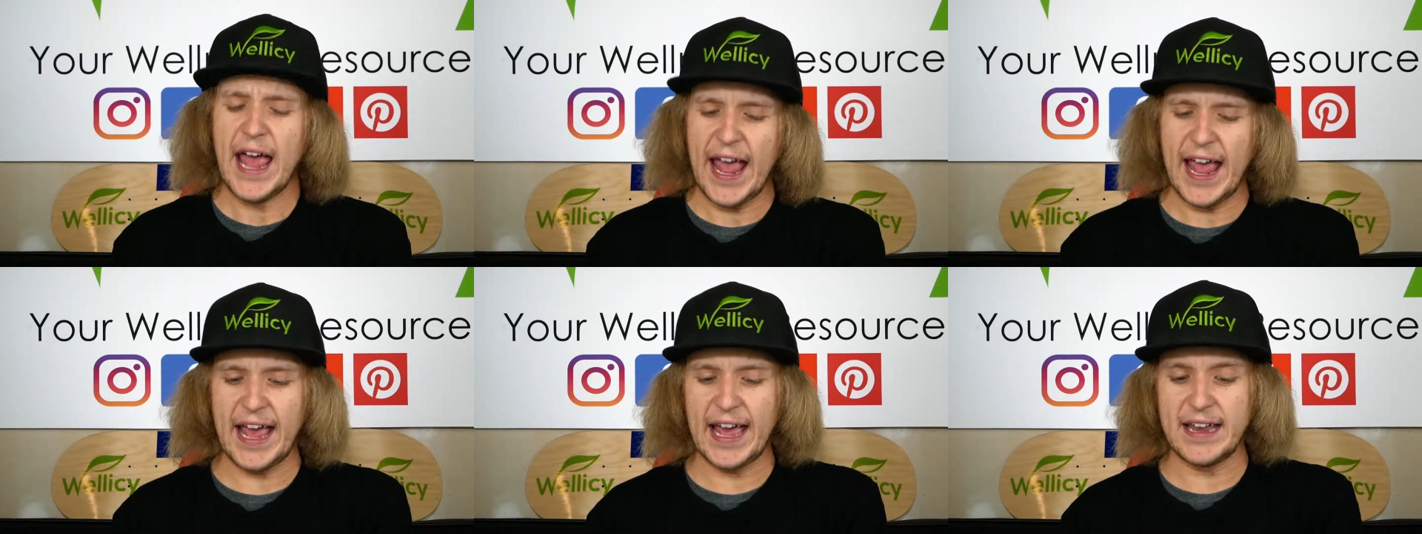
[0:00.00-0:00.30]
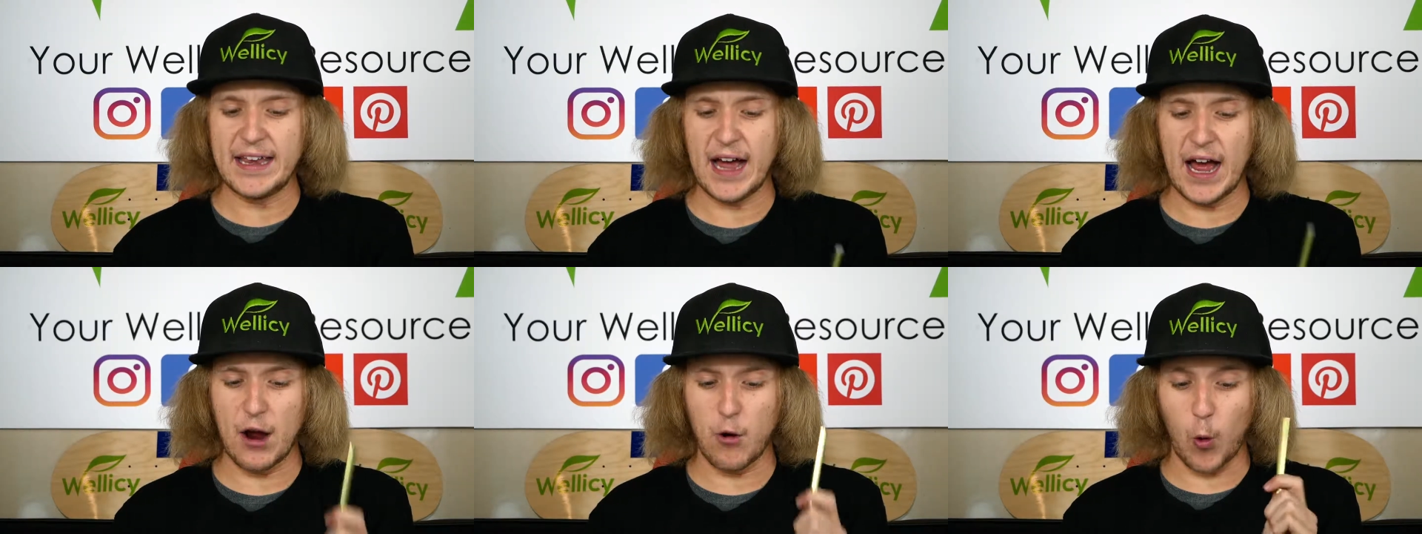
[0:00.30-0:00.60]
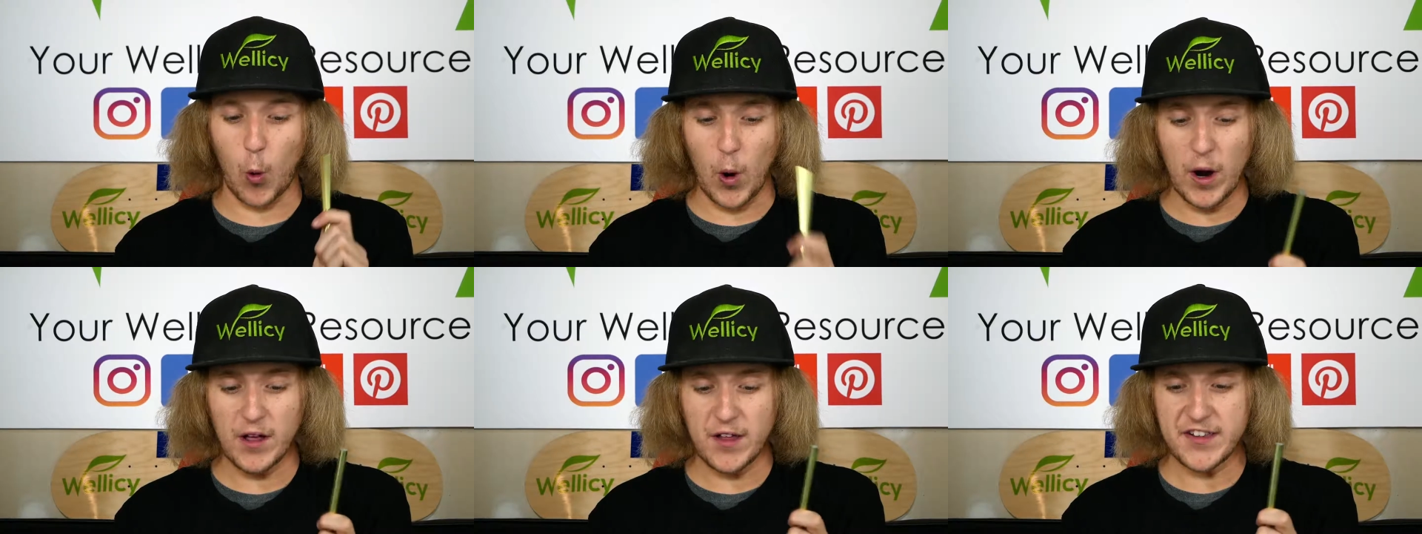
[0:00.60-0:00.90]
And I
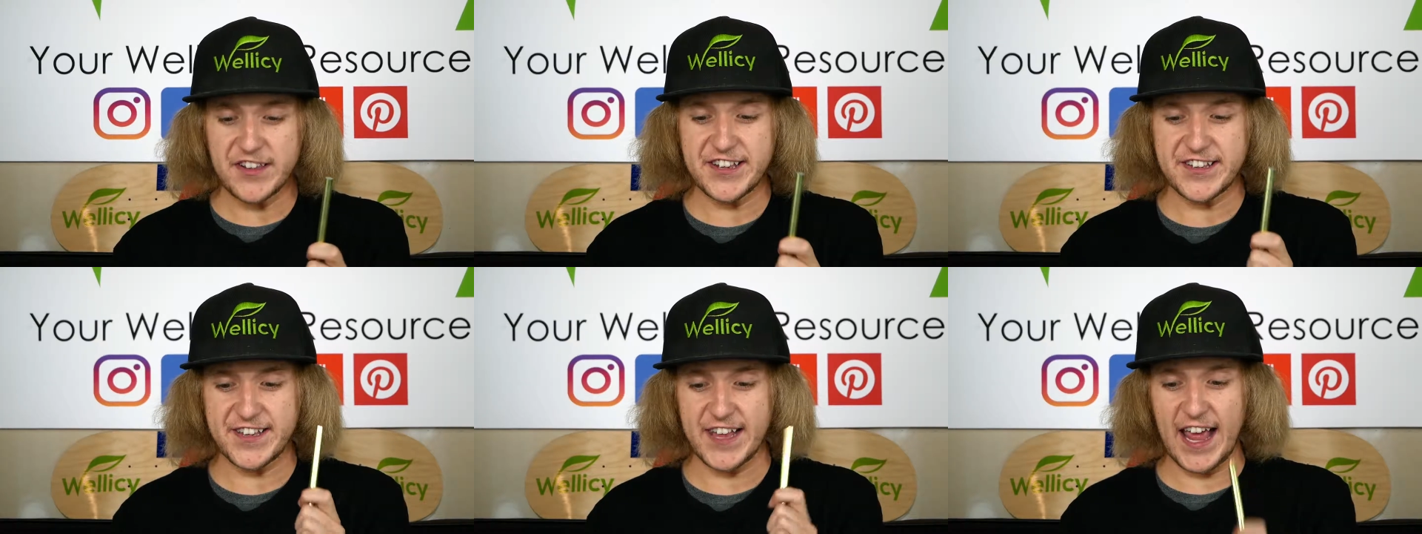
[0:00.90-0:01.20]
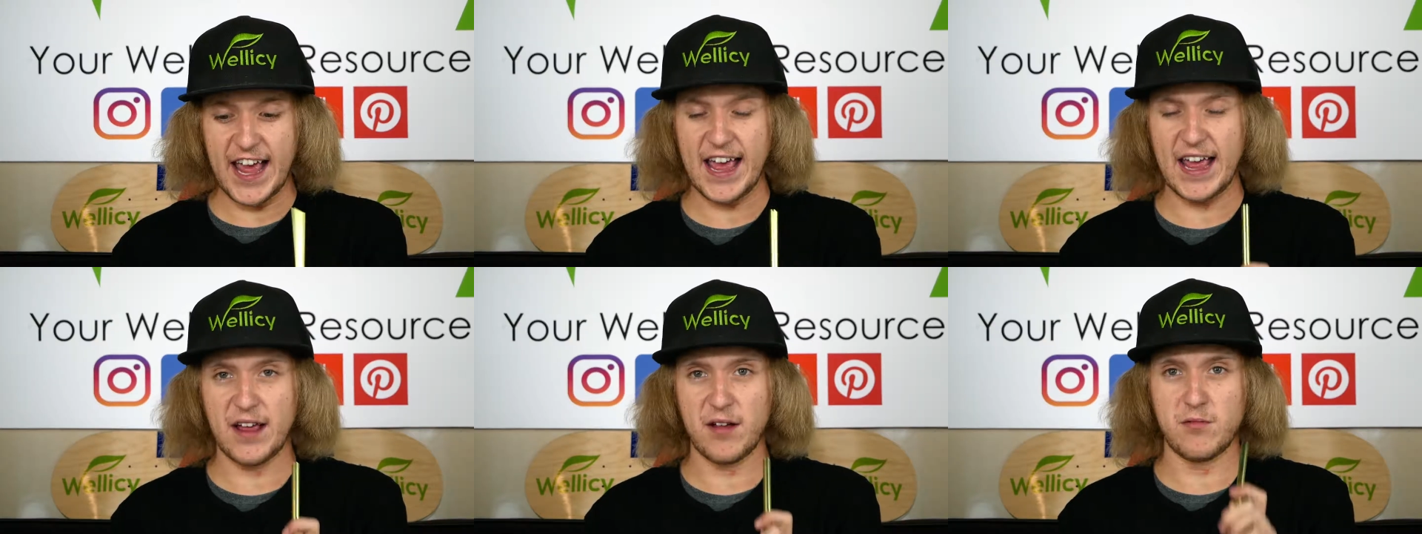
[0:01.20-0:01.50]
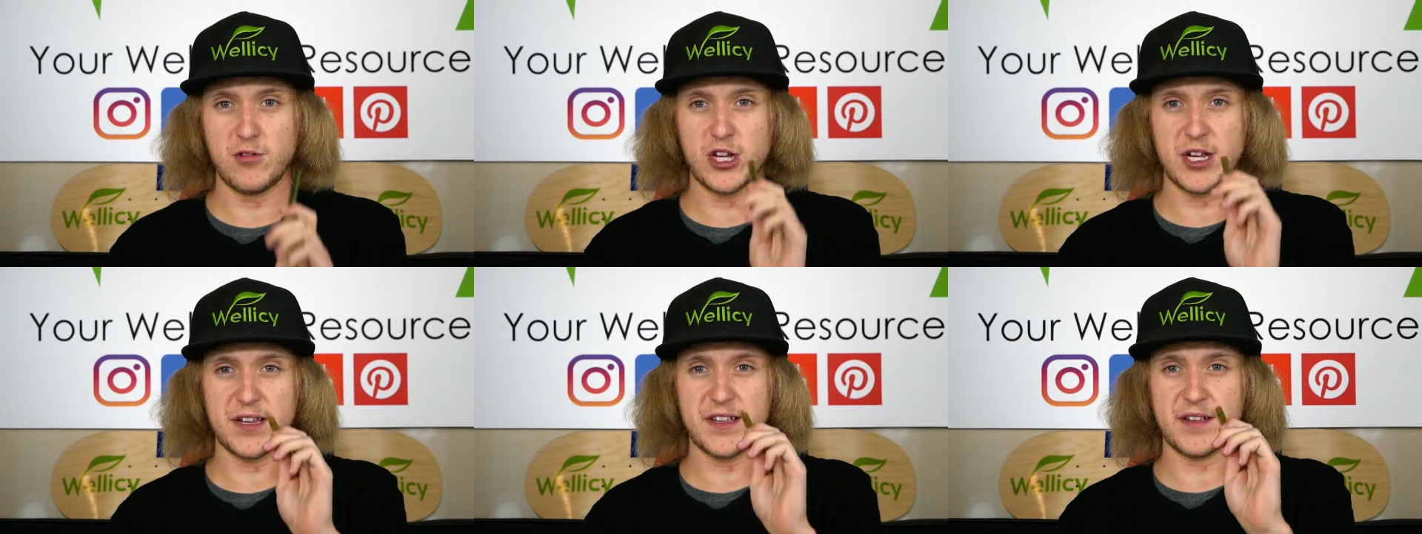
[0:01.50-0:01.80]
will
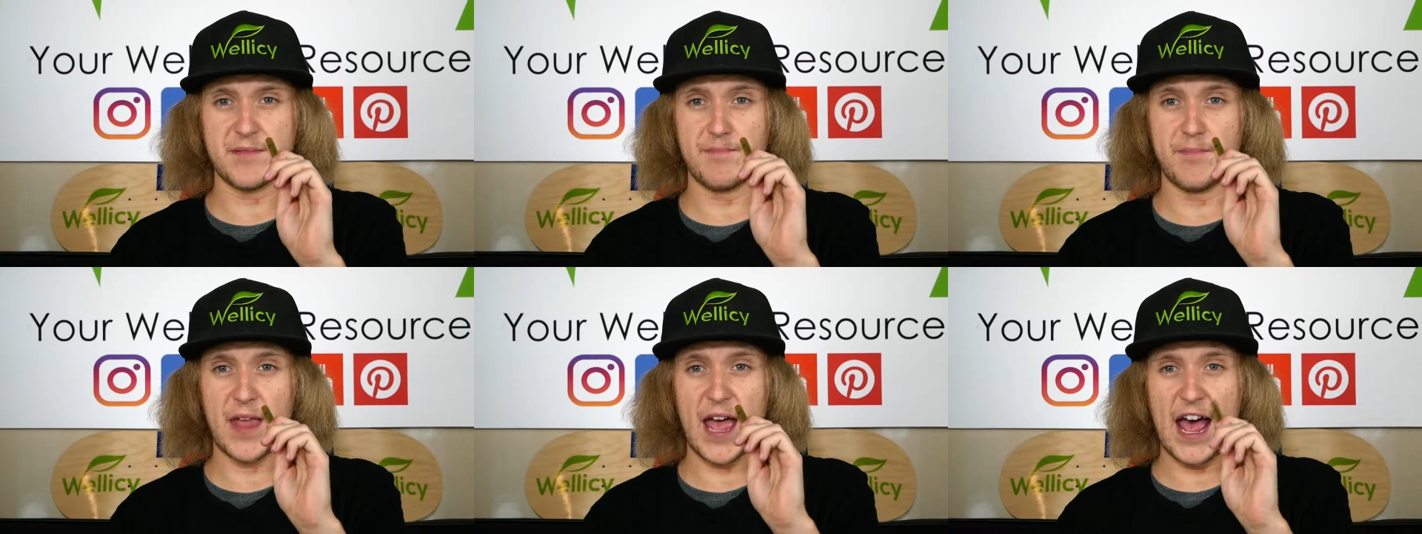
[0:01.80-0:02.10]
say, just